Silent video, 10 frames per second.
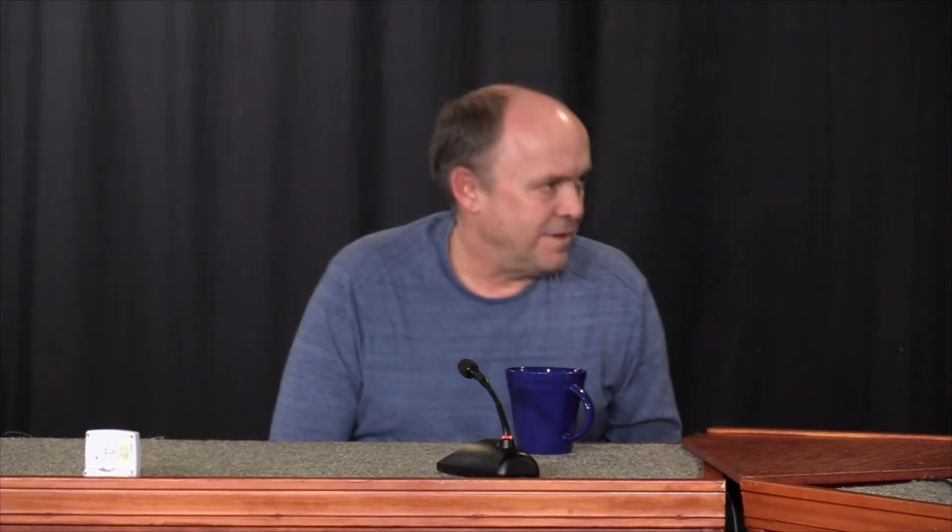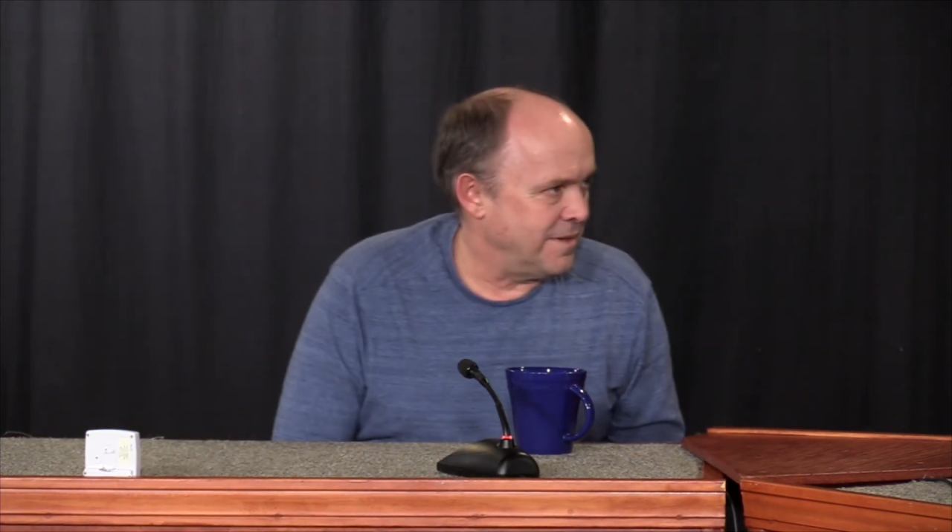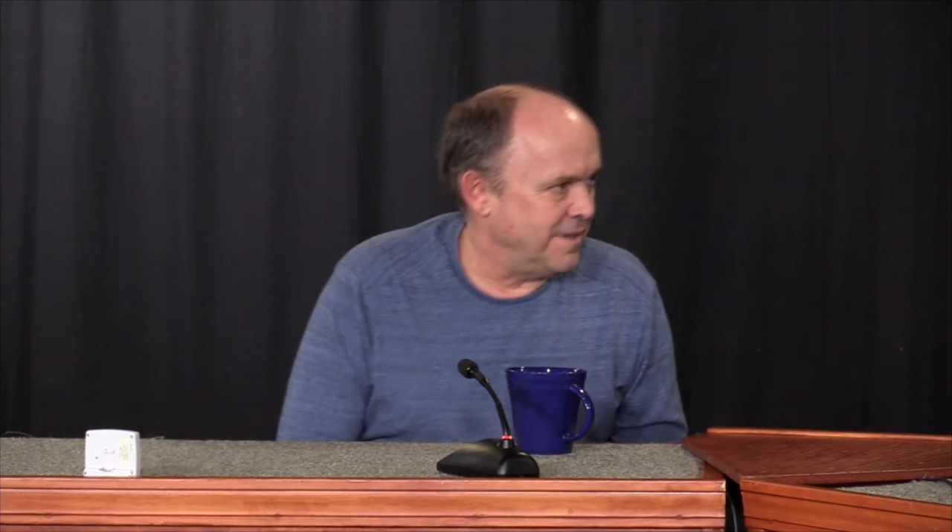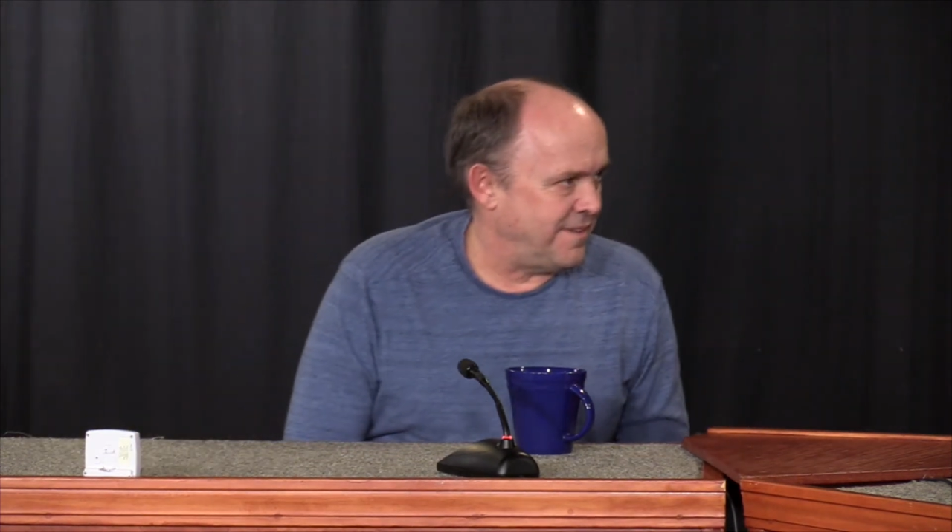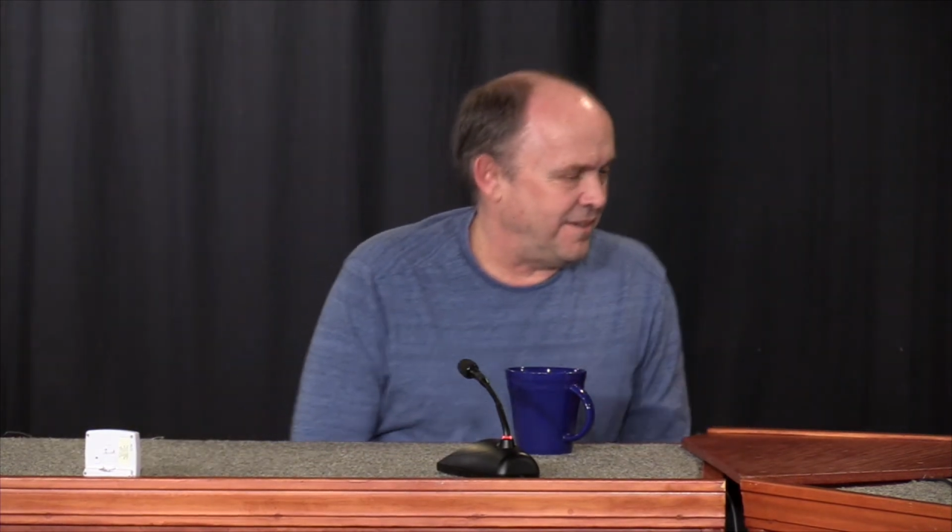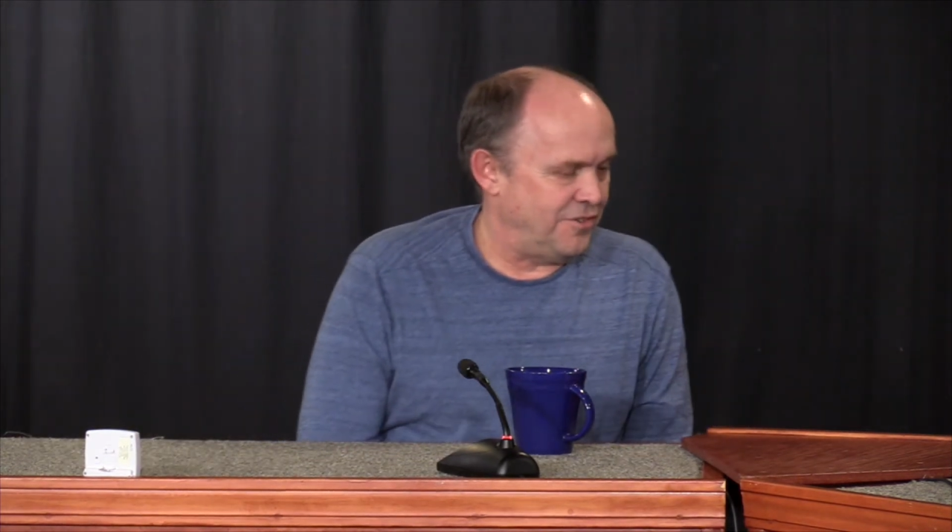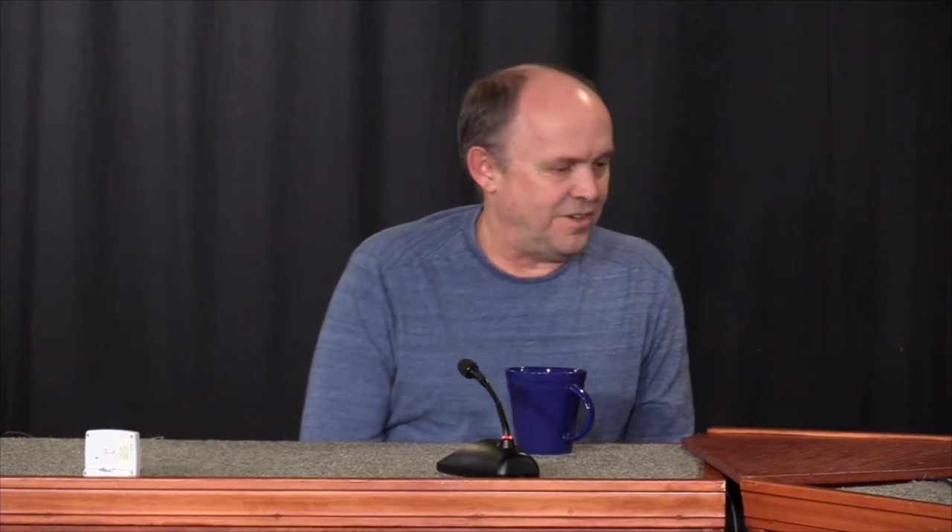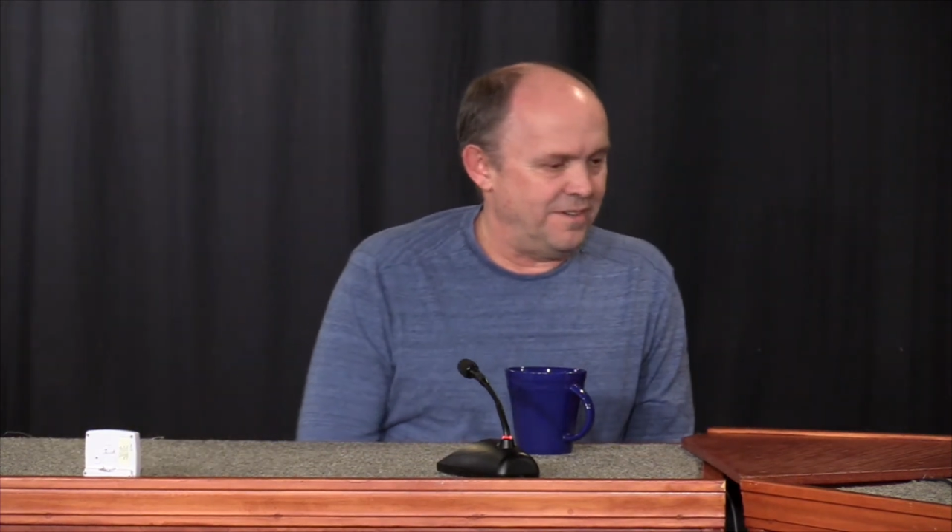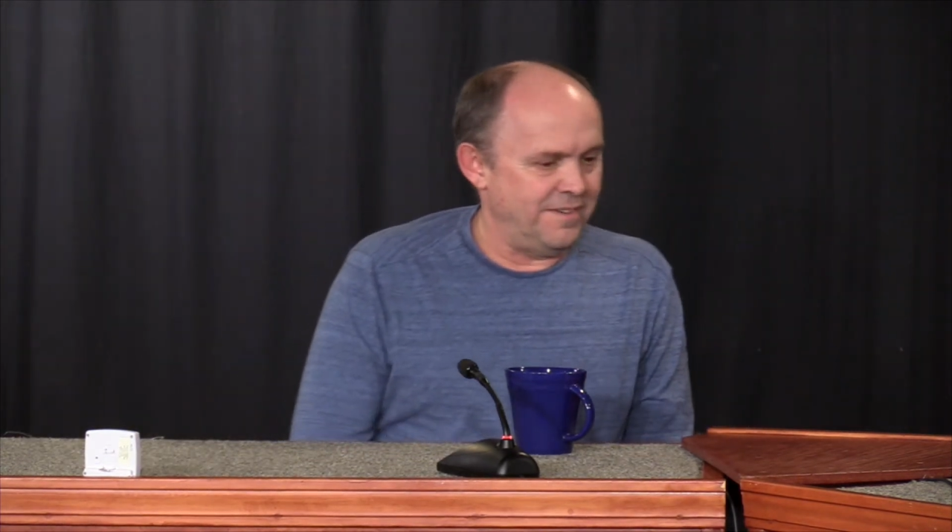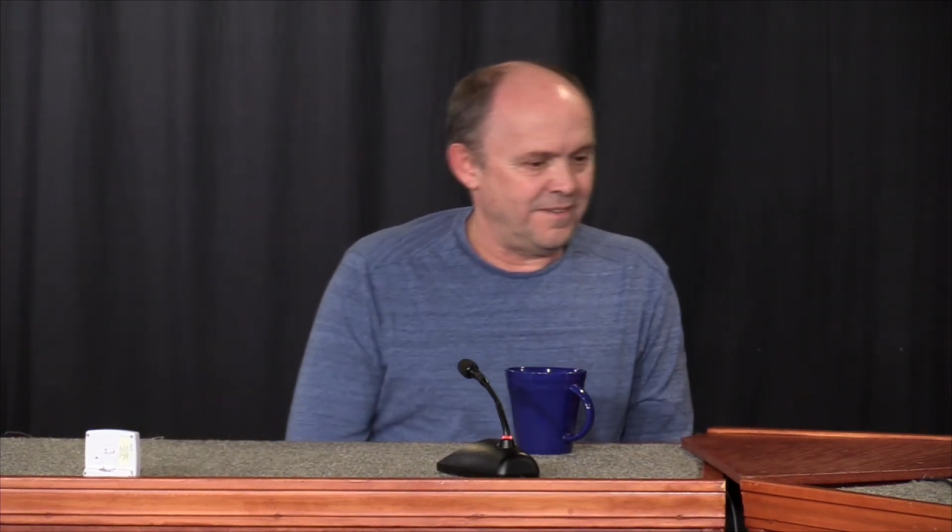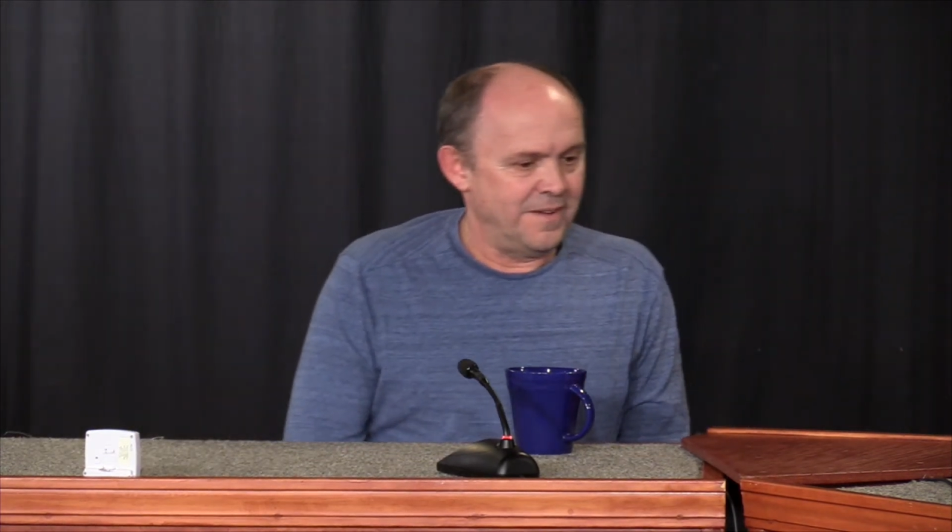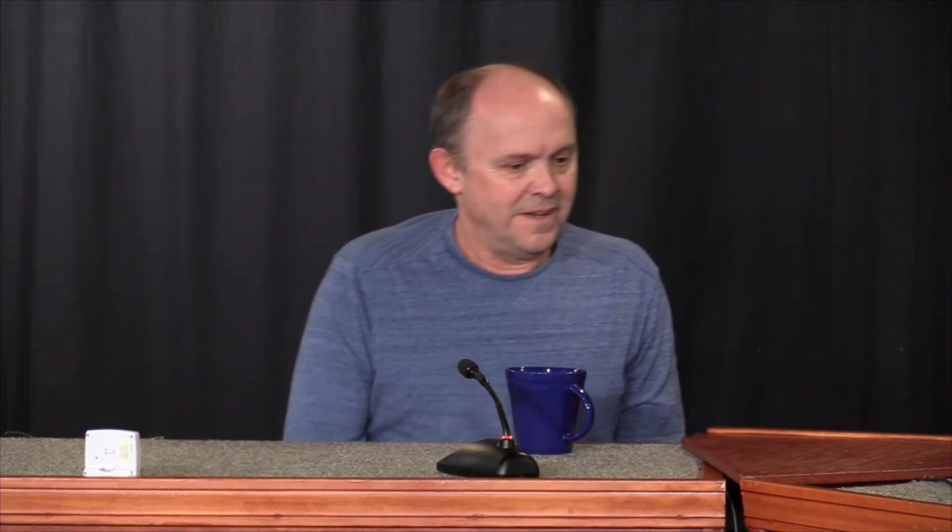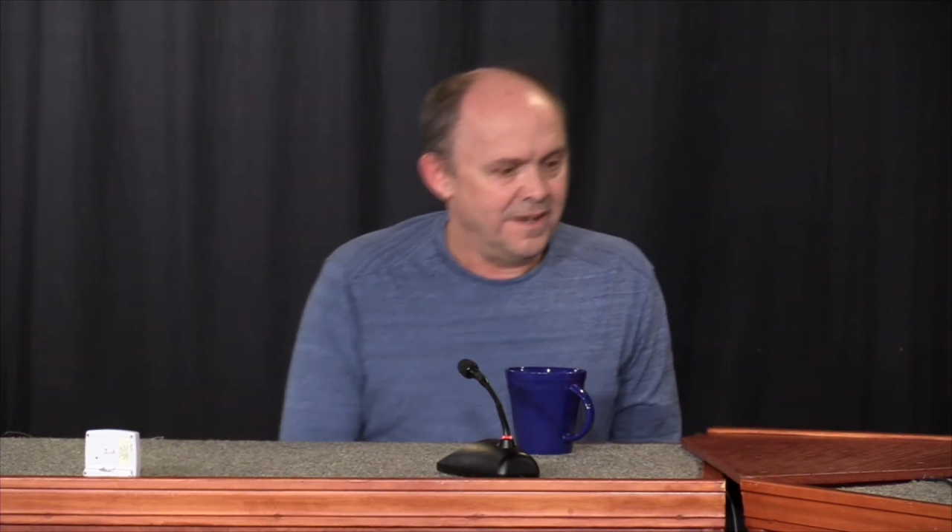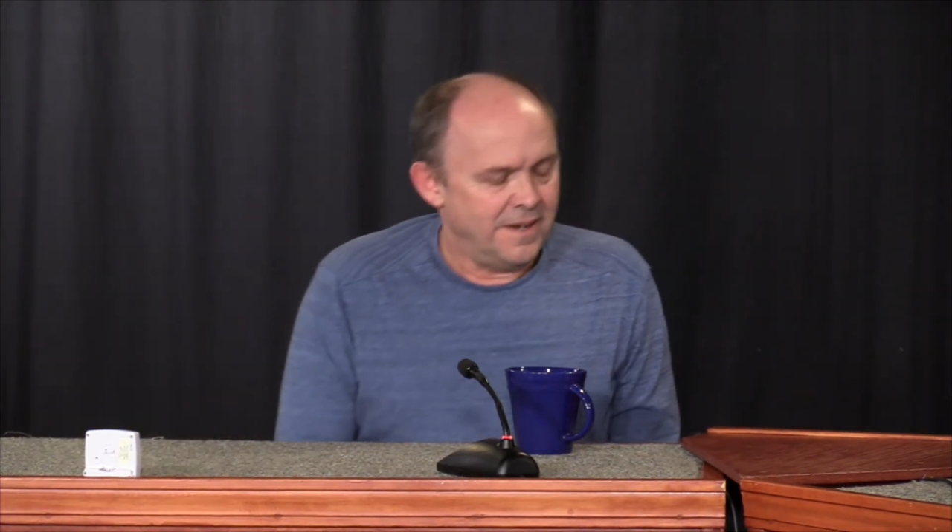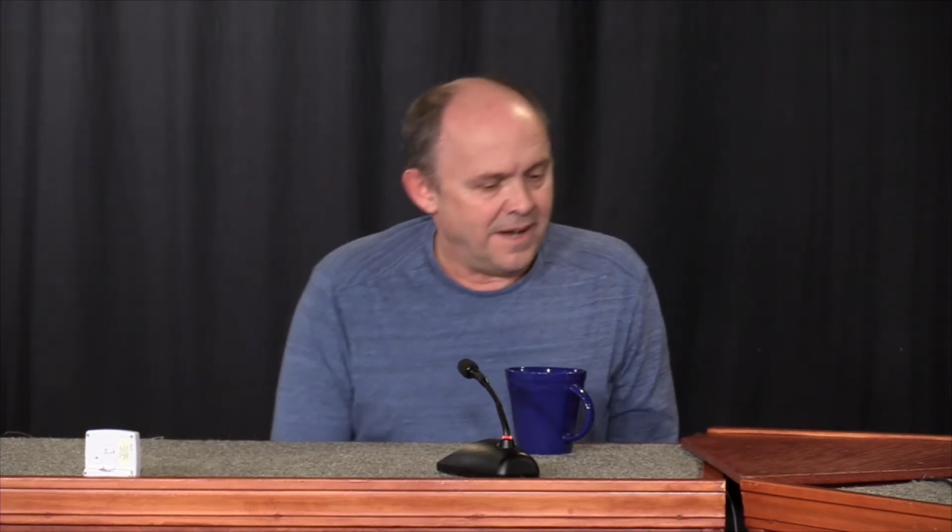decisions,
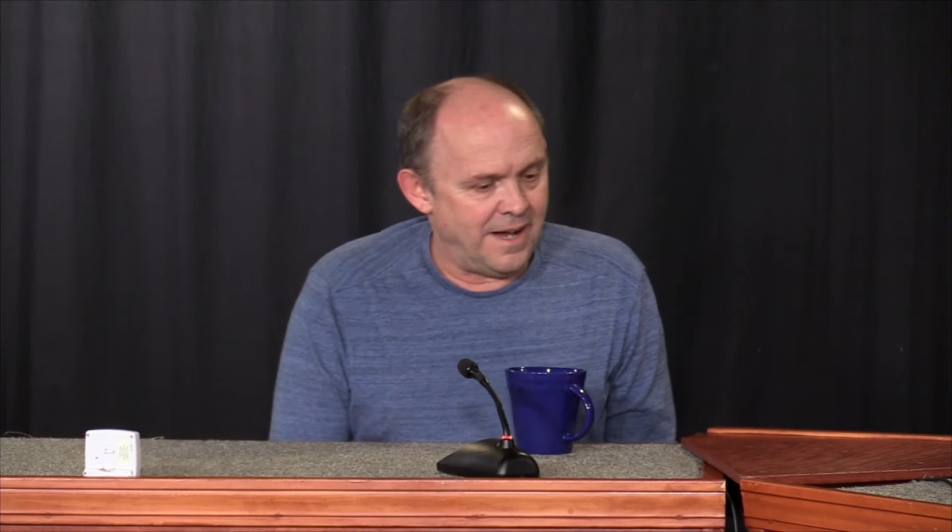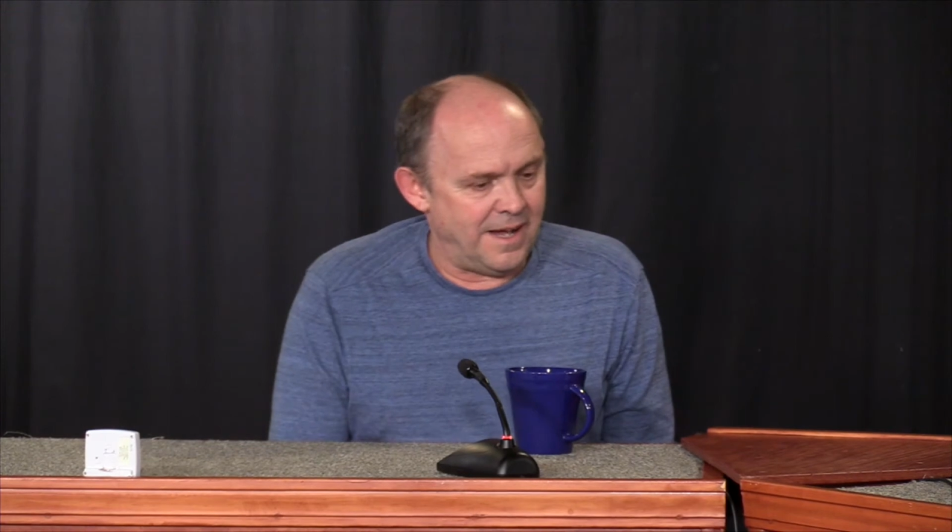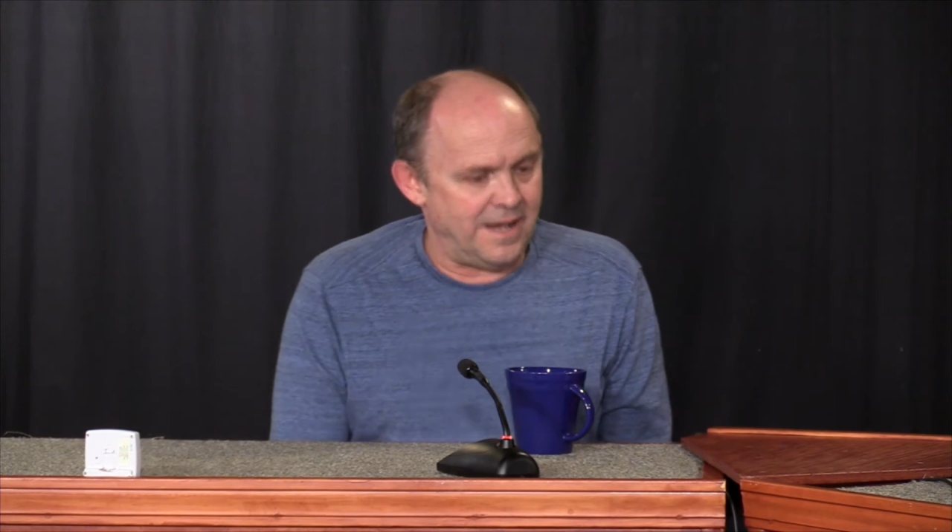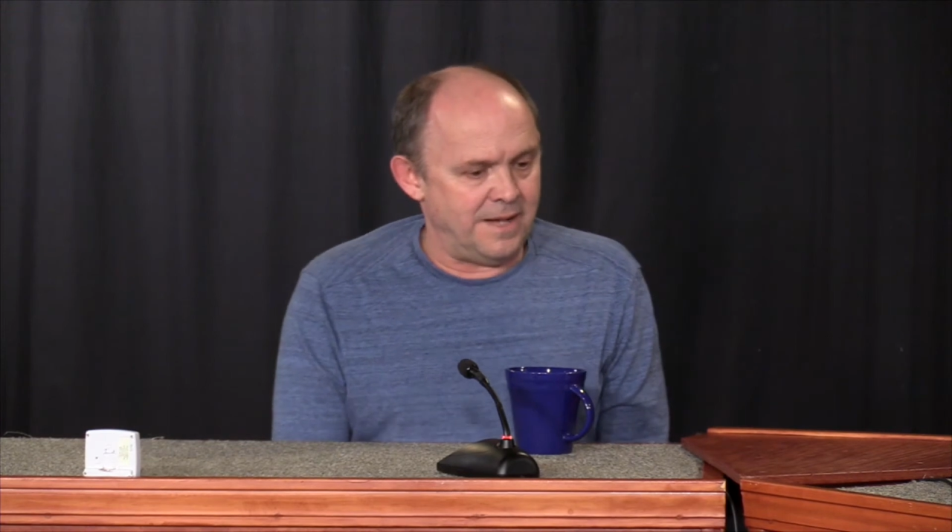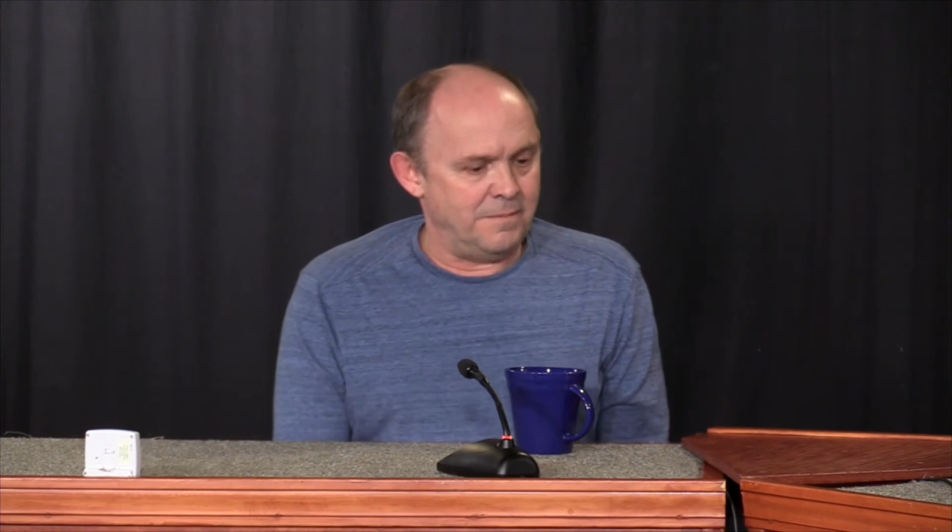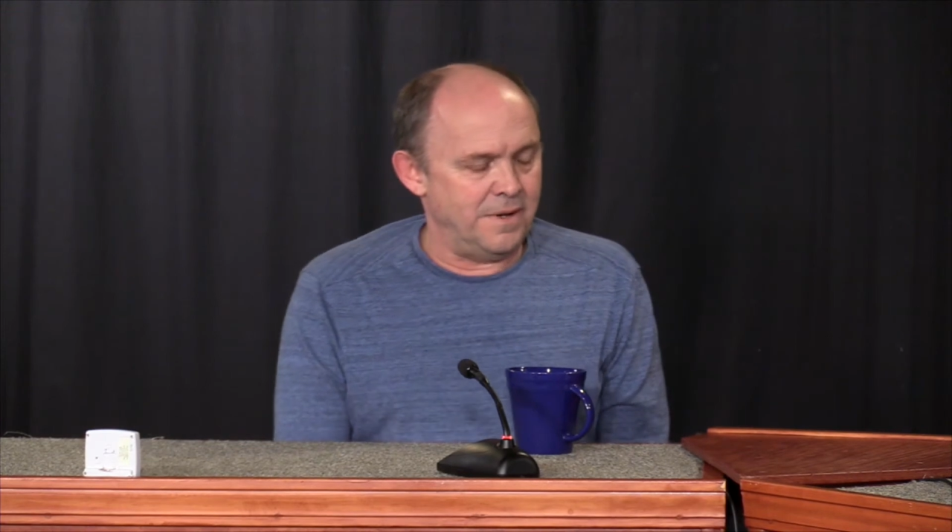uh,